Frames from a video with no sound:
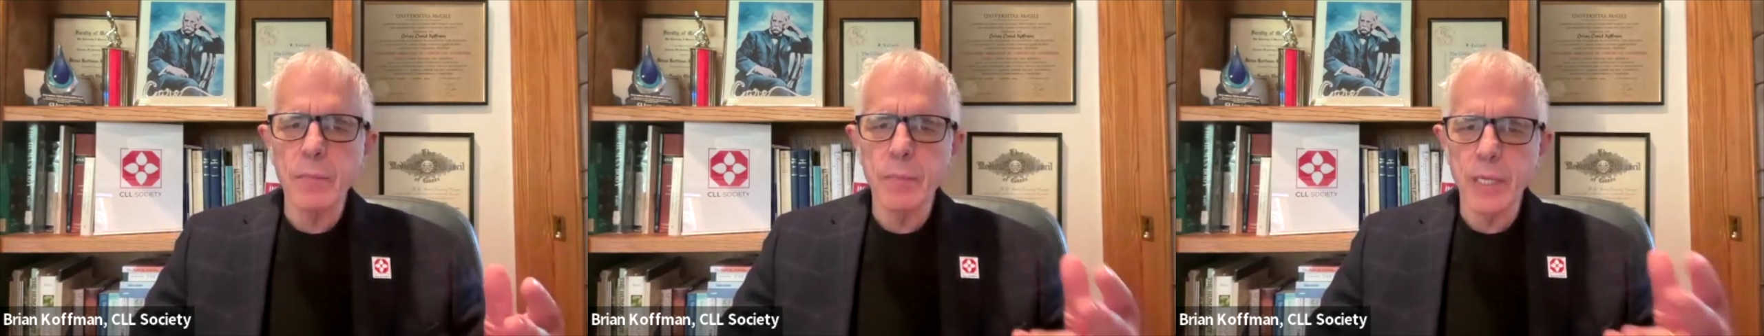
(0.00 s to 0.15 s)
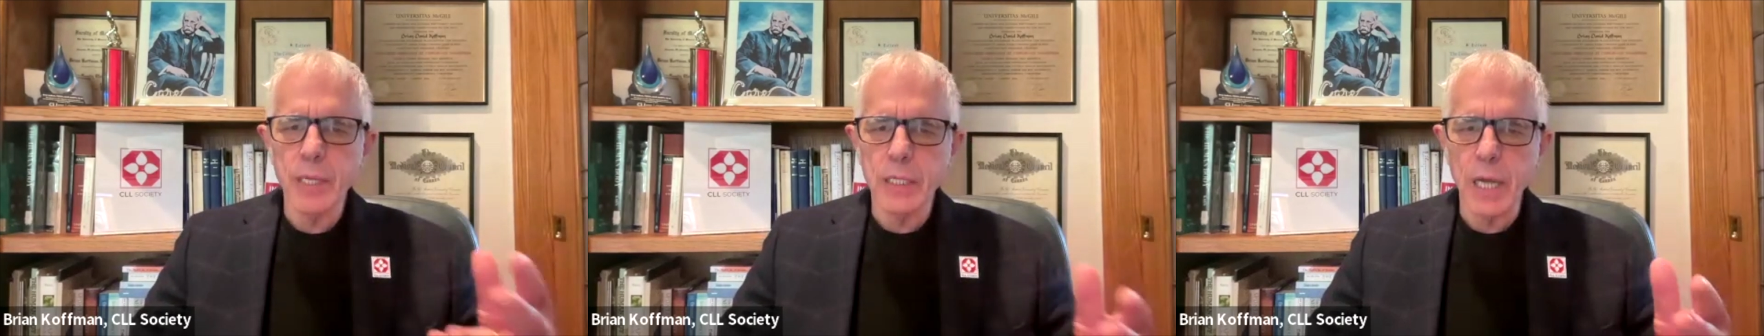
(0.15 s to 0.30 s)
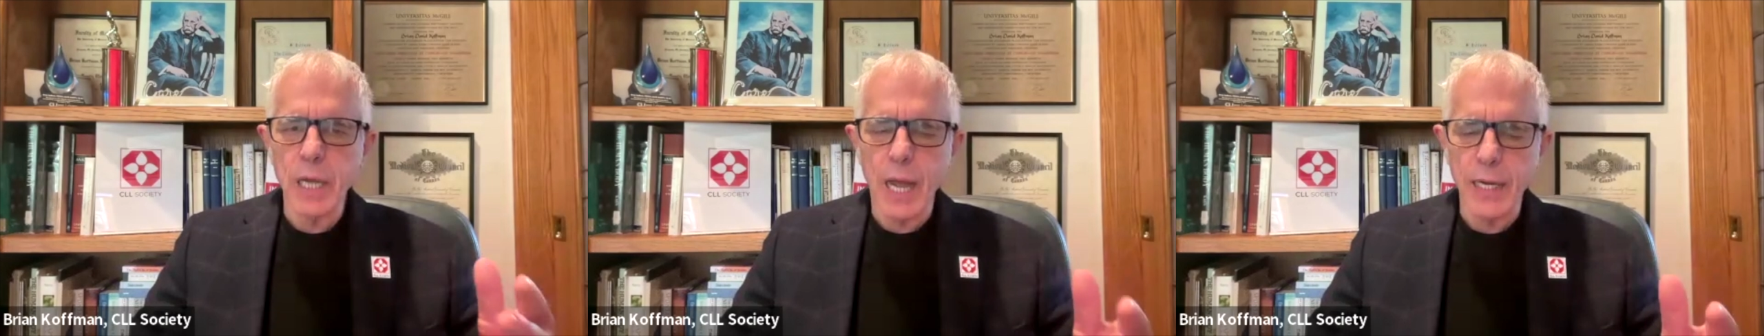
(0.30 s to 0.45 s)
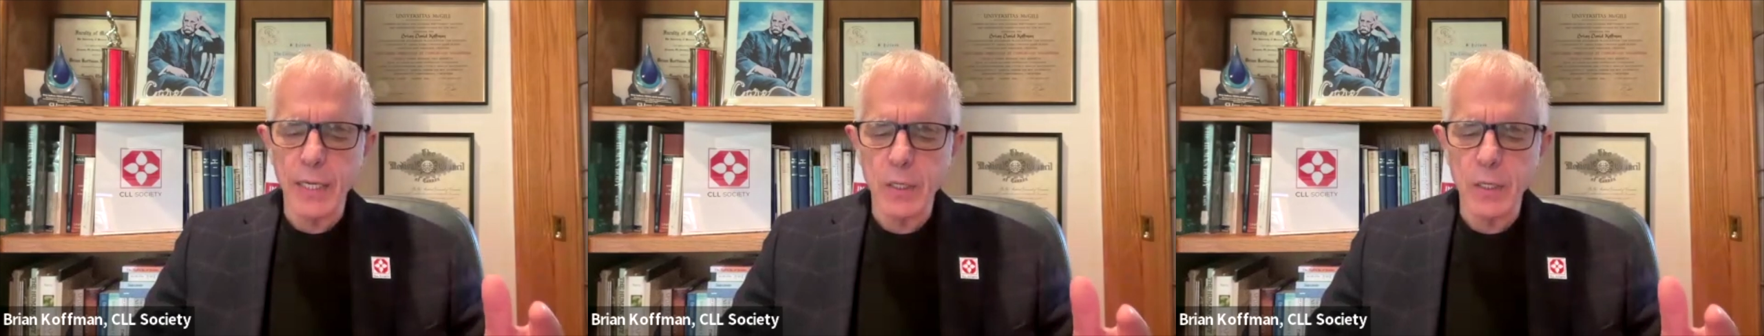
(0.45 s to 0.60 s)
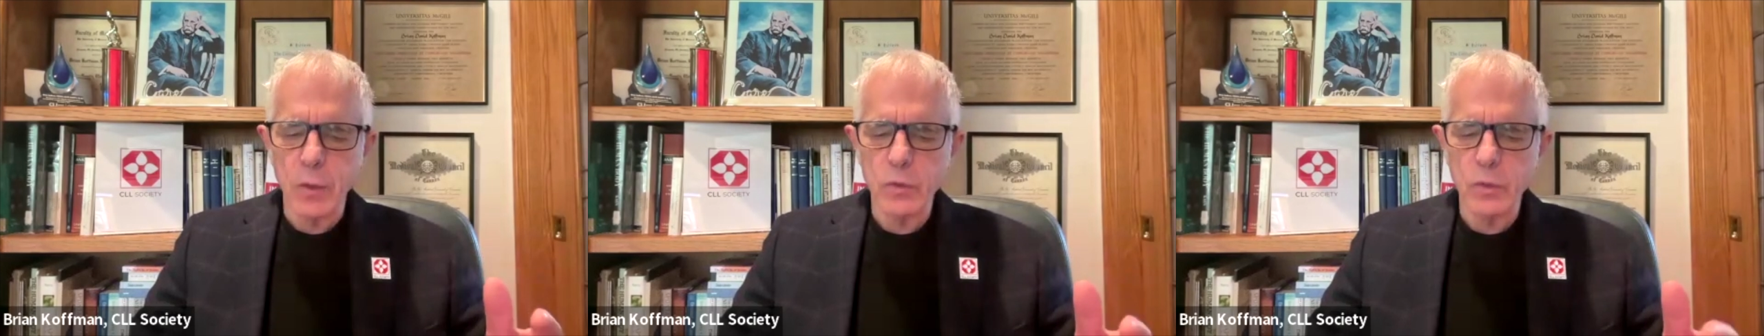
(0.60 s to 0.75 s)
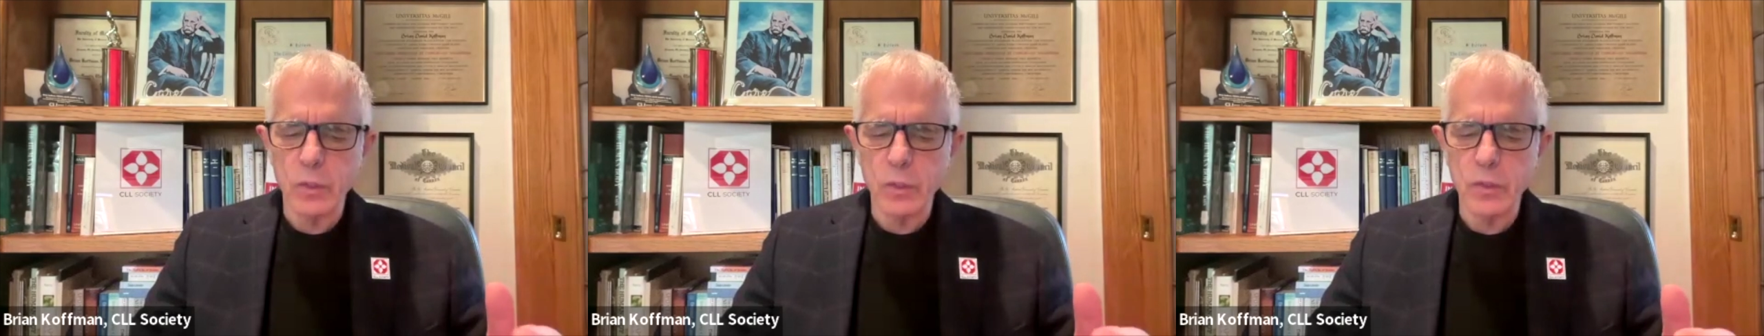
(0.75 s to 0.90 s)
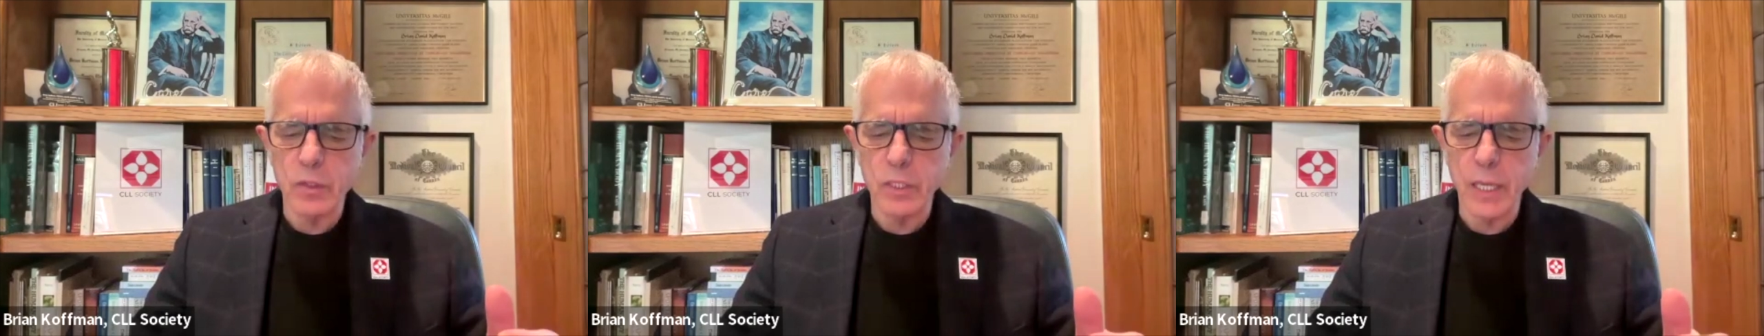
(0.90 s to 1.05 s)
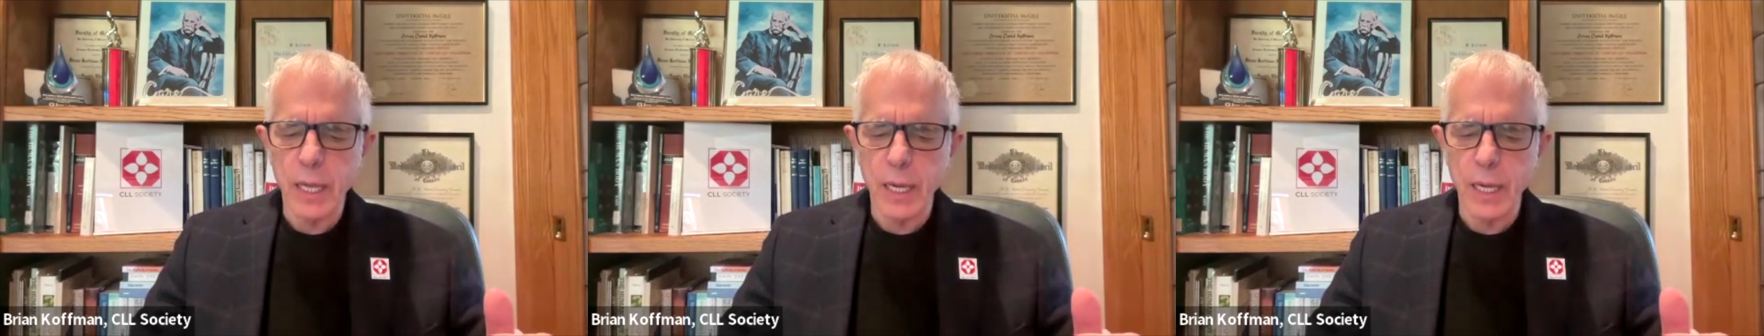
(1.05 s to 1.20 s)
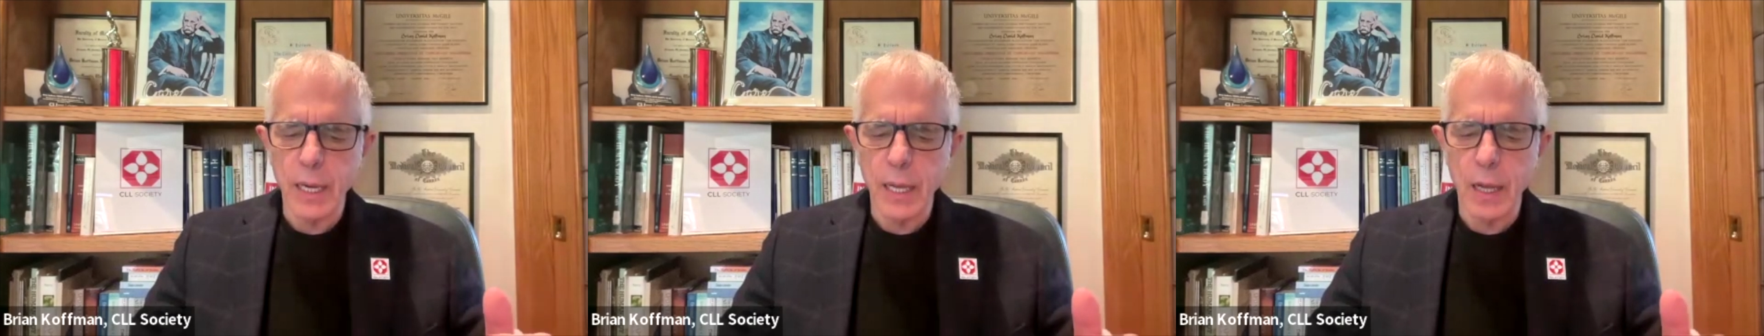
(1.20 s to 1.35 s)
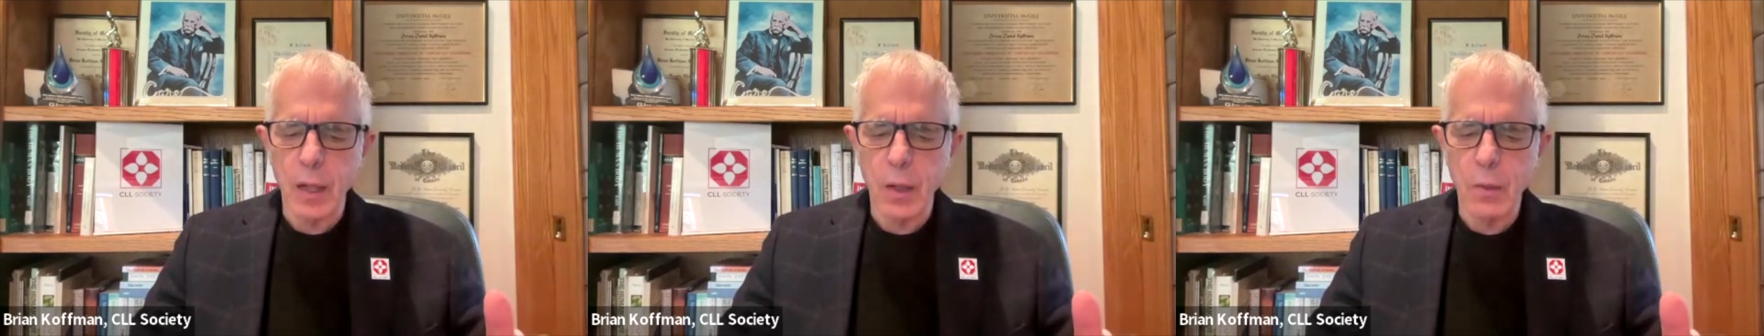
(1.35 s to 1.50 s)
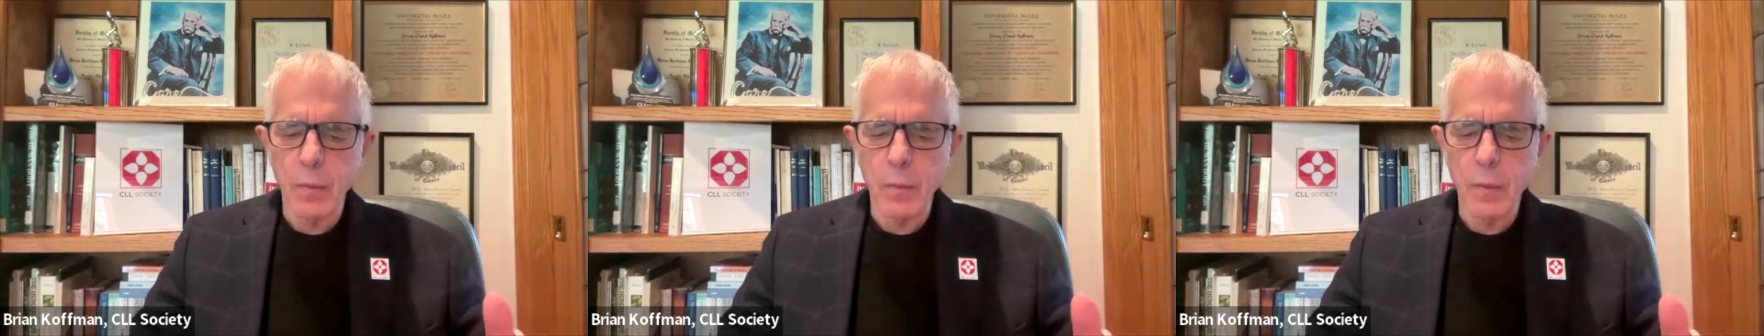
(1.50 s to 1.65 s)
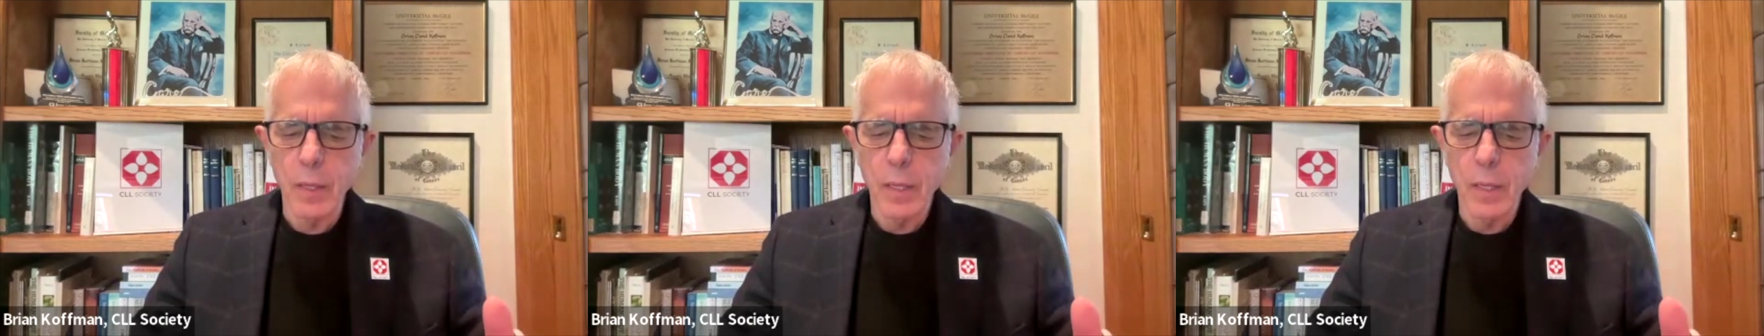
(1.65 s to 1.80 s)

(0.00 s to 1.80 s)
being diagnosed as CLL,